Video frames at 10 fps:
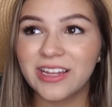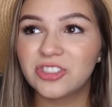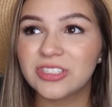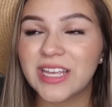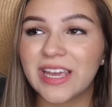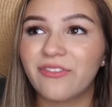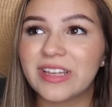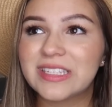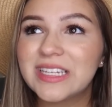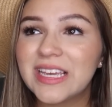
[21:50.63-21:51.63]
It's just like if
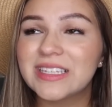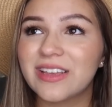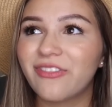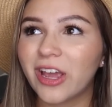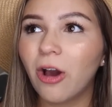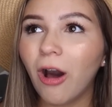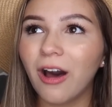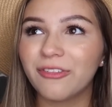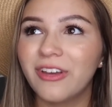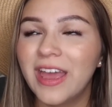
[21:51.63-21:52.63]
I sneeze, if I
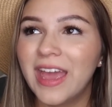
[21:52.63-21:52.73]
cough,